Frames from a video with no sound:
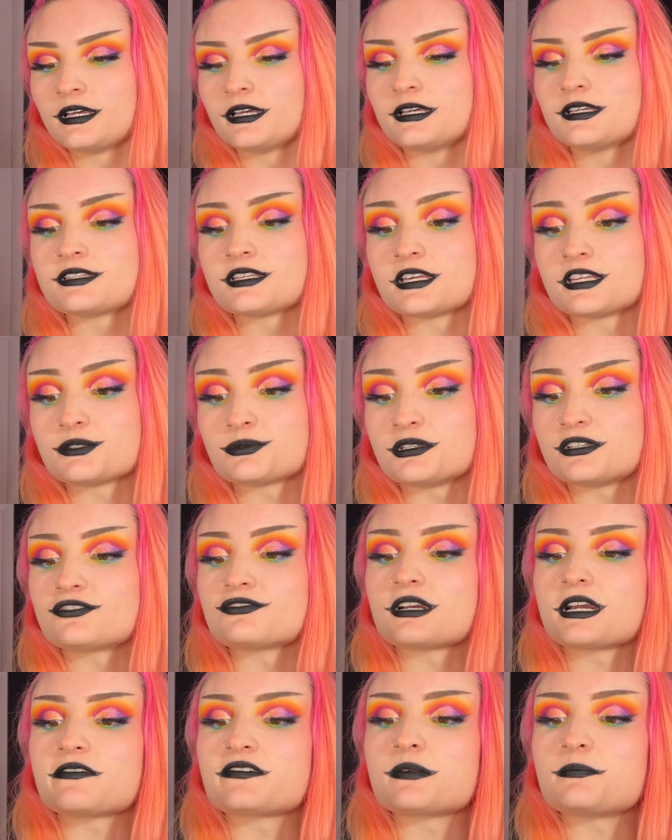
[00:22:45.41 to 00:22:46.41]
It says, We
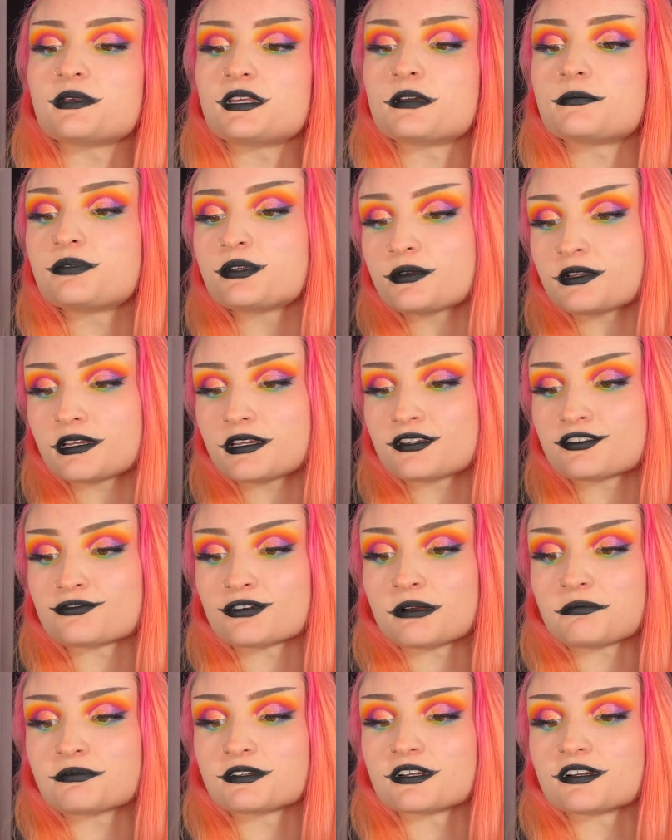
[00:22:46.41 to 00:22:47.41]
strive to be a beauty
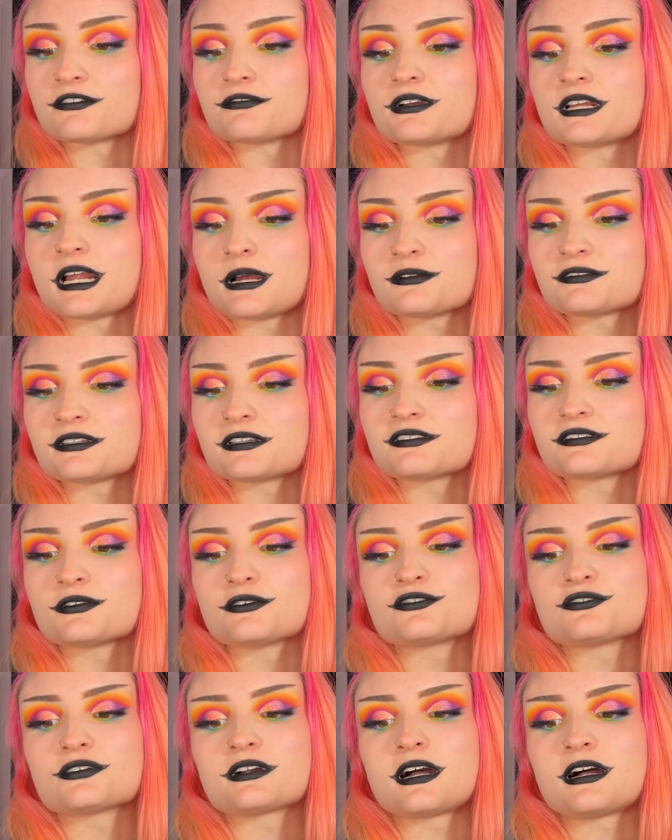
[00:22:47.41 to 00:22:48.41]
disruptor, renouncing
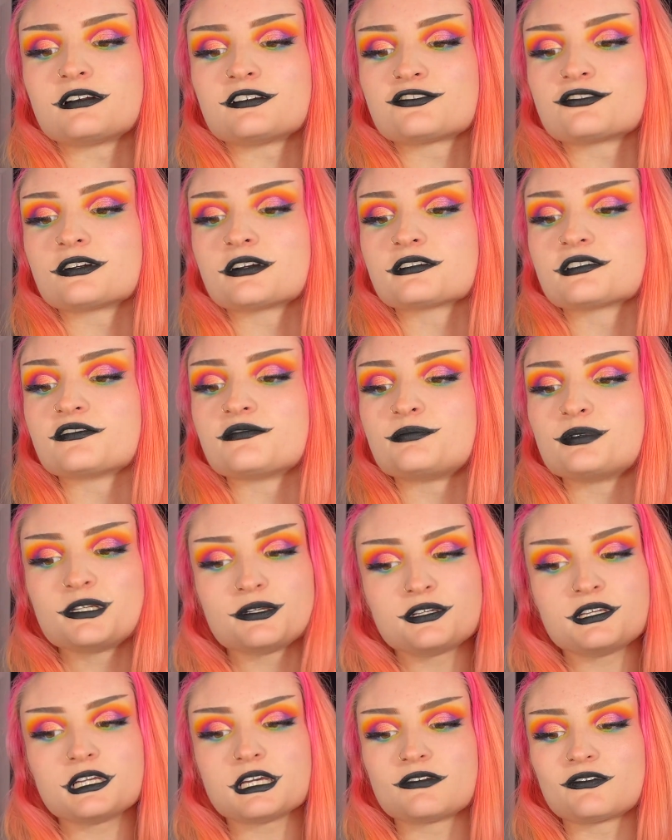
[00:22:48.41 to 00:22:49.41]
social constructs of
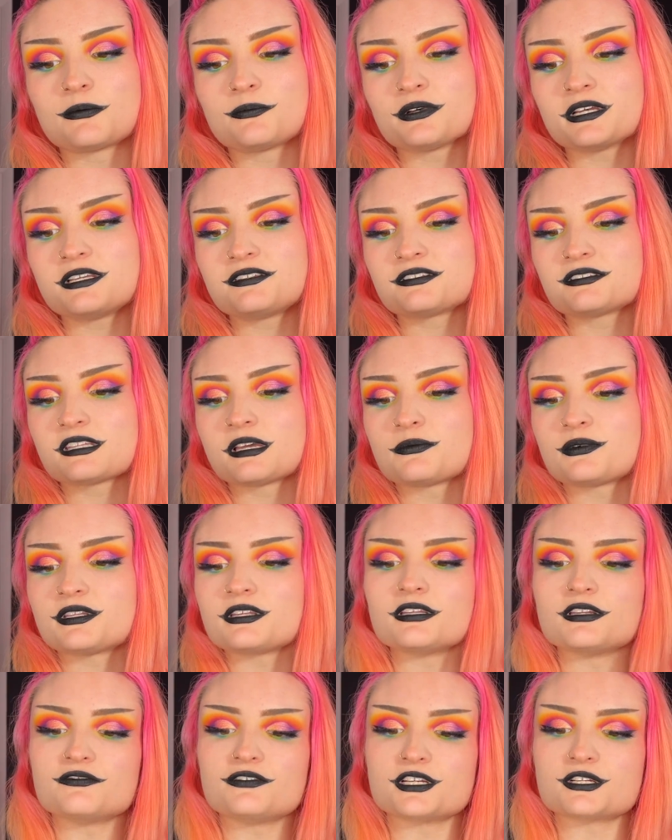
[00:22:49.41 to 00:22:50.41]
beauty and replacing them with
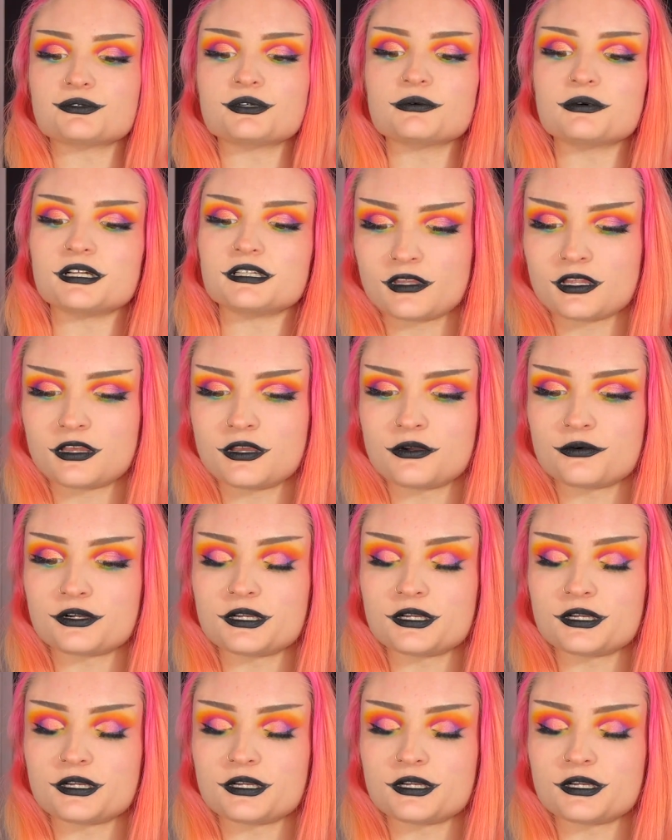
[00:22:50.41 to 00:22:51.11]
individual ones.